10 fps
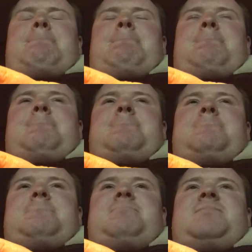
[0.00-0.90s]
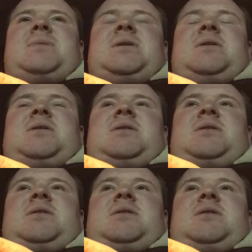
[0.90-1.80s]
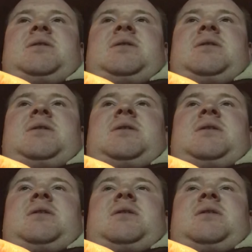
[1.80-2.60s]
Nobody speaks.